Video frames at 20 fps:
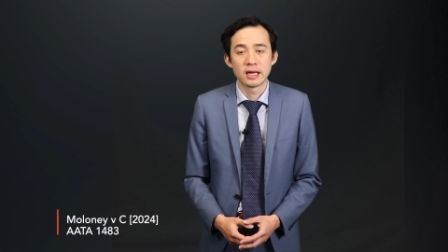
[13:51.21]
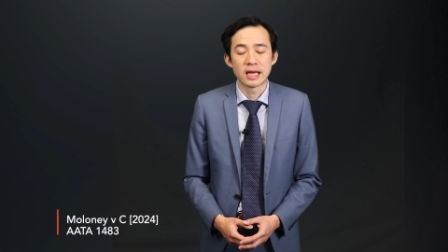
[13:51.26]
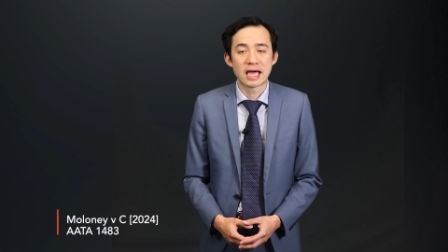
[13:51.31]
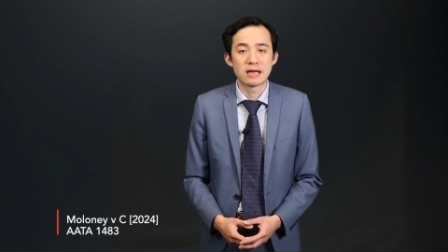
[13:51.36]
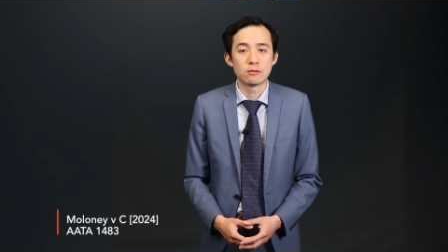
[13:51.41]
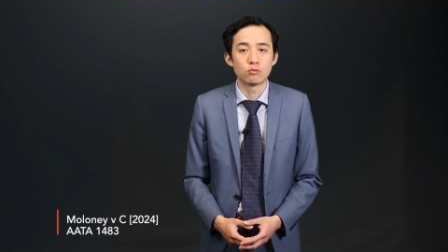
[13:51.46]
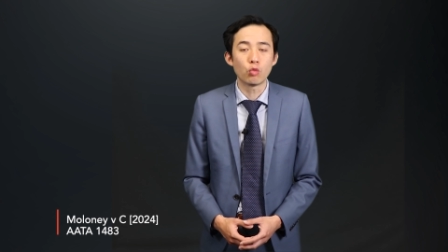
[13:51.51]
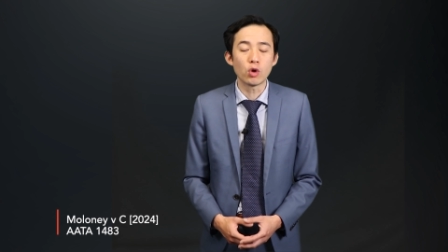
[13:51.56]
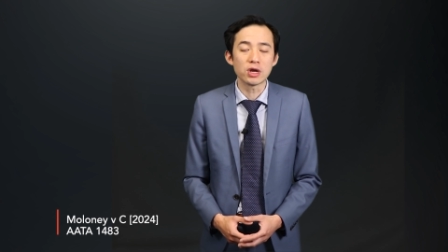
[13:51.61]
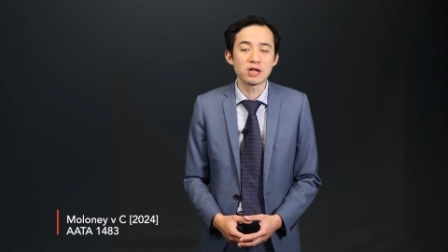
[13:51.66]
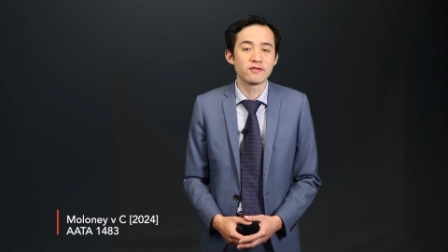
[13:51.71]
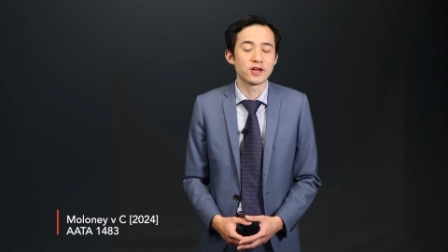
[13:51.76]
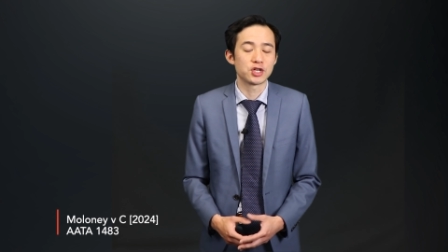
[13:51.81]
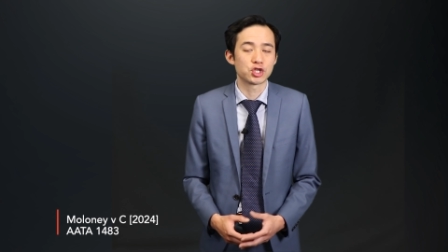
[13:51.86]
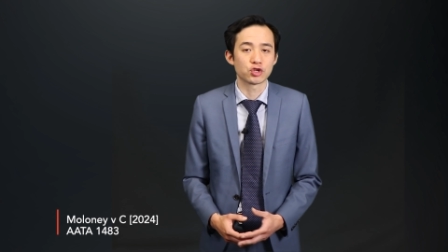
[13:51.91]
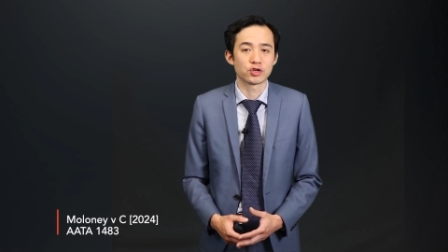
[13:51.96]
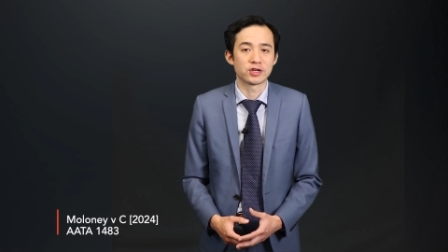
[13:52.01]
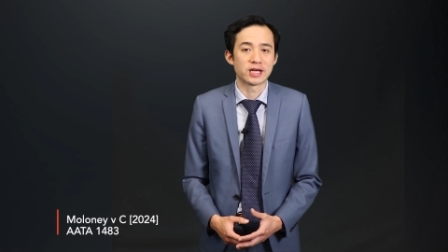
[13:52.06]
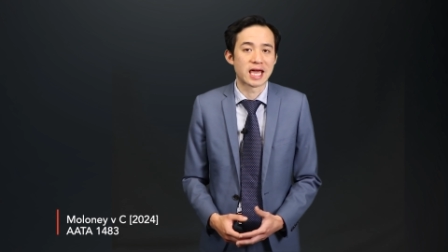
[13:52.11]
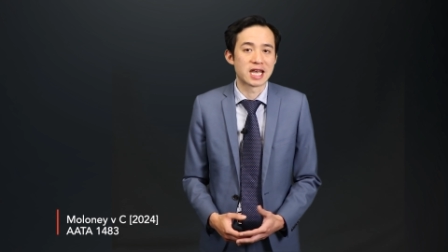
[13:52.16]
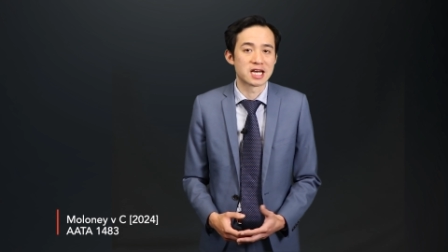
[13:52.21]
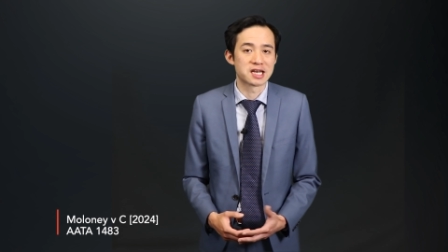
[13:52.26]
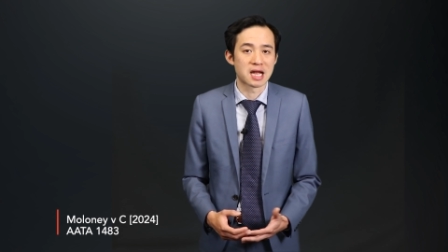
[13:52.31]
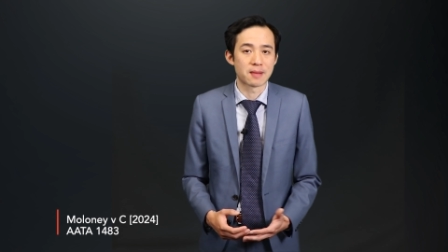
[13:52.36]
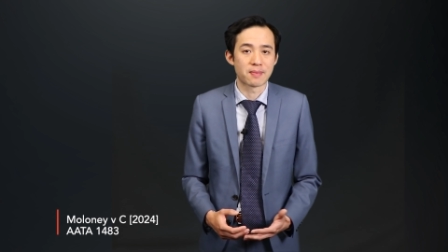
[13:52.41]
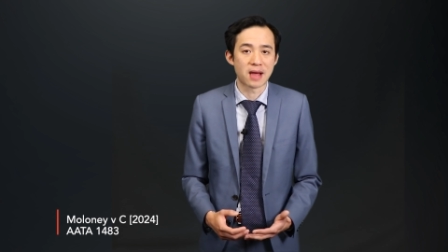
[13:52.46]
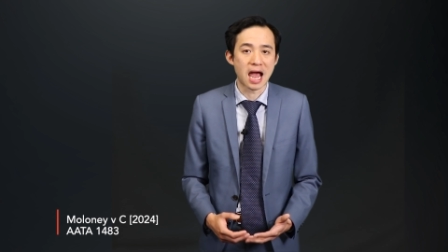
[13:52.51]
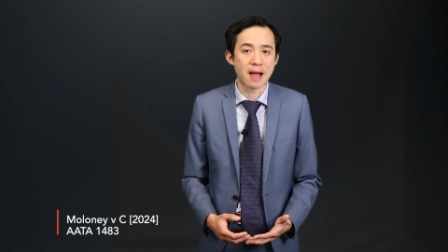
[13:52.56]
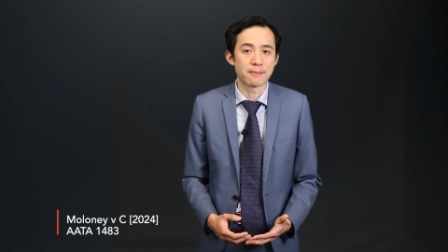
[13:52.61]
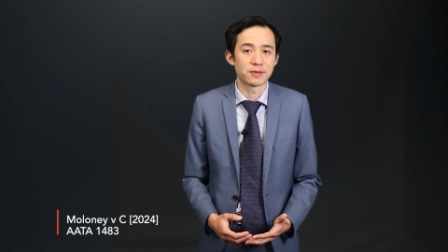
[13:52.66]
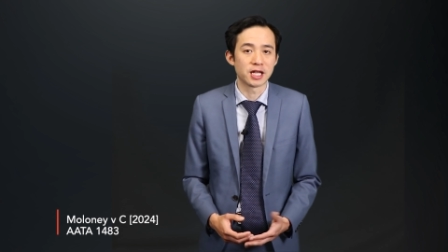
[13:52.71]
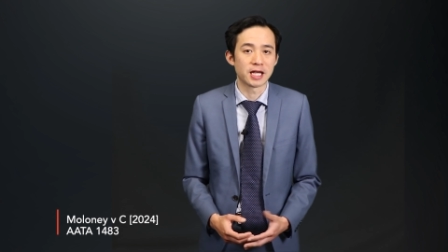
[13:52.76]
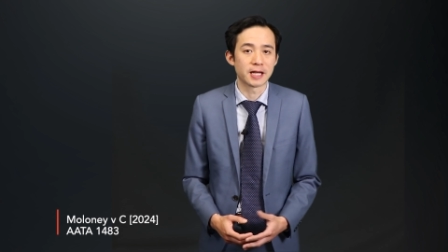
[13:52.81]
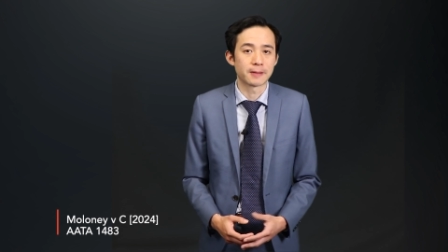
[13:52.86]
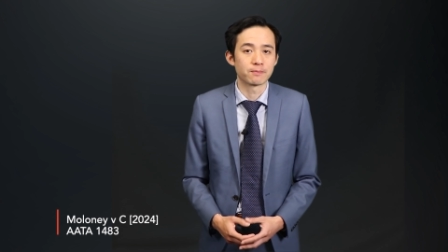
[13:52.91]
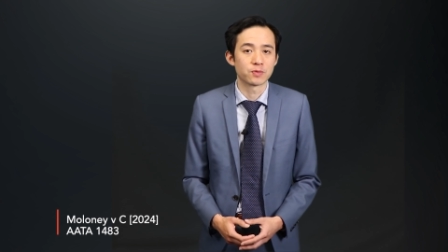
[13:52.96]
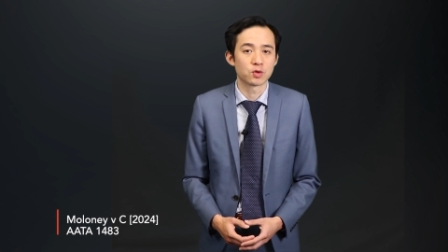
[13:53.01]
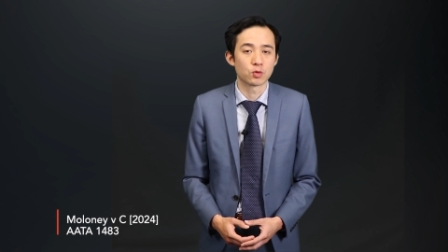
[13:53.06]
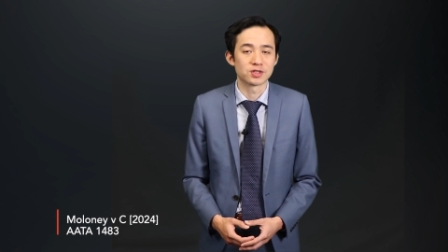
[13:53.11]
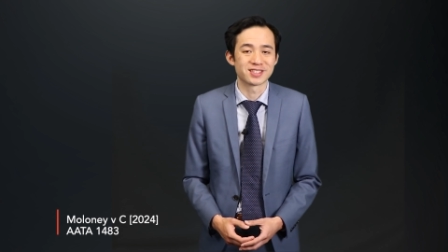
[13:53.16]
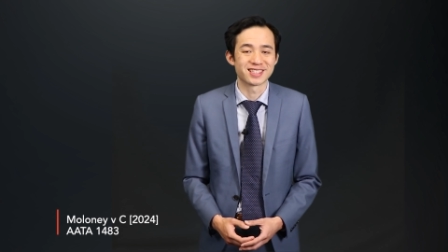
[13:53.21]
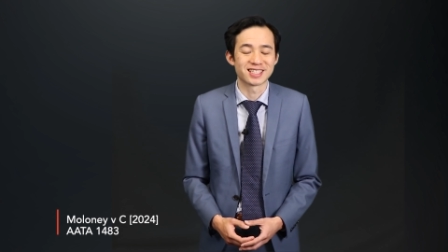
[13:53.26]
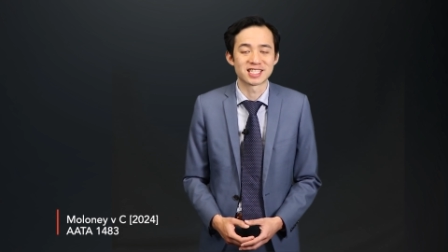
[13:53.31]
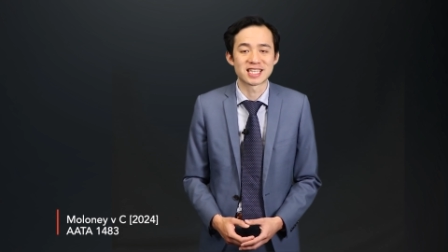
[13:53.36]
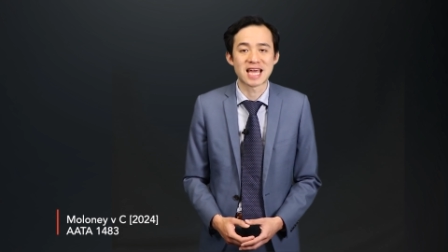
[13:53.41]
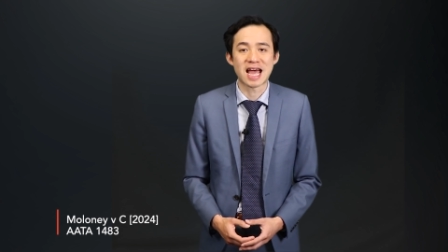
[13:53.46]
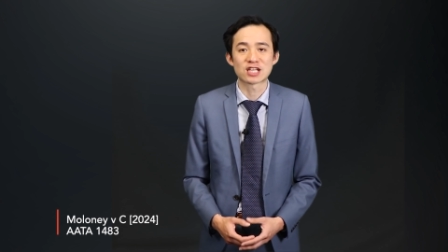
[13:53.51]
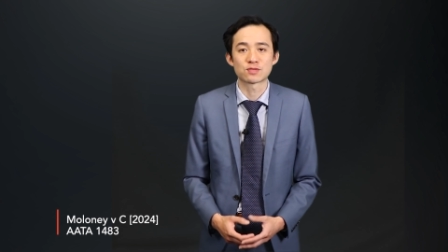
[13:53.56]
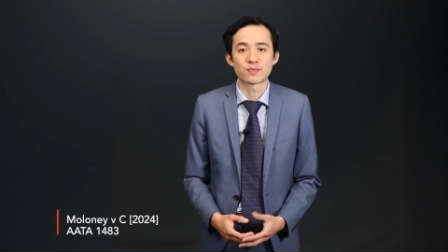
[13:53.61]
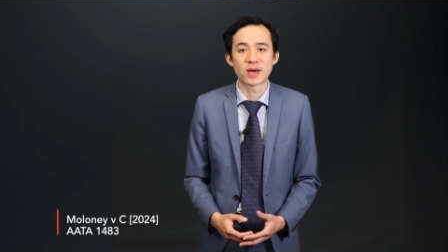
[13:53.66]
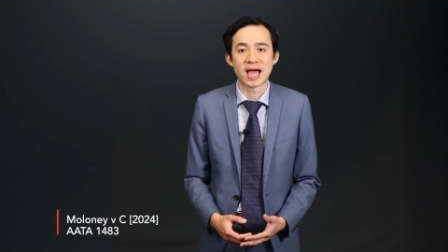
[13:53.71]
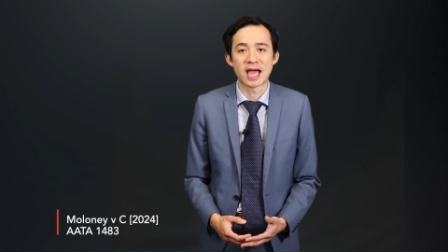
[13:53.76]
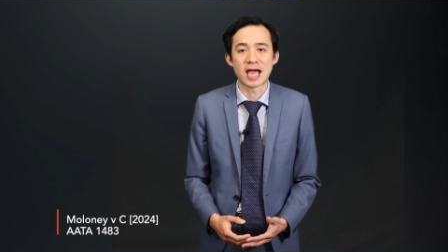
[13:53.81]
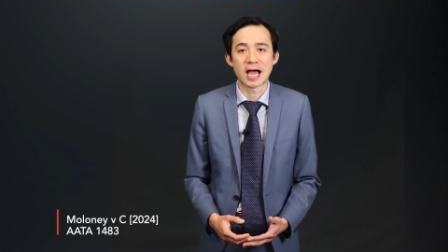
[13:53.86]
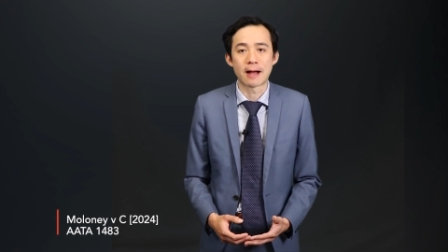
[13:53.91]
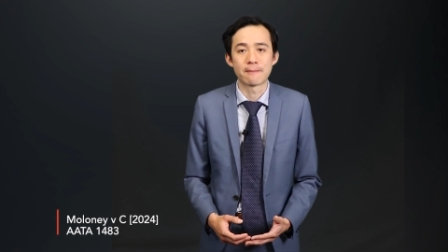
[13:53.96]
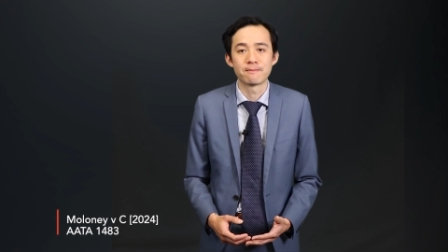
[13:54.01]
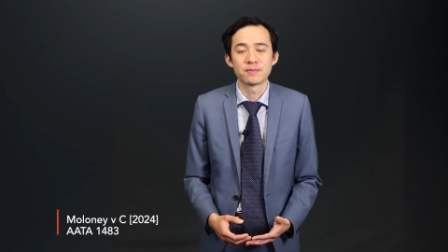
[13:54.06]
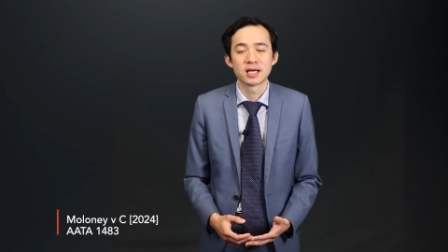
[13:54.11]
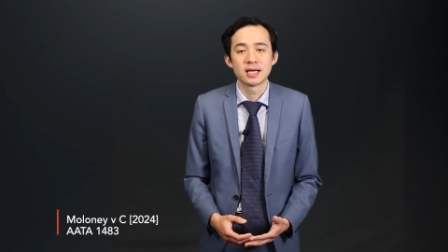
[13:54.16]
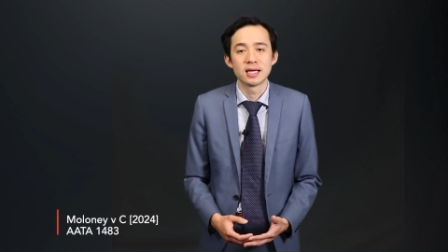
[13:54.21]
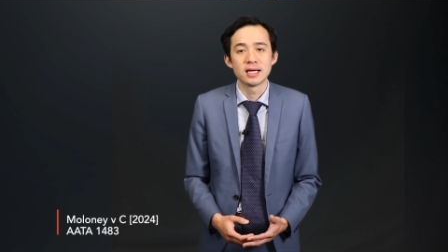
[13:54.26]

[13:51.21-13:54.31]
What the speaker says: and what eventually ended up happening was that the taxpayer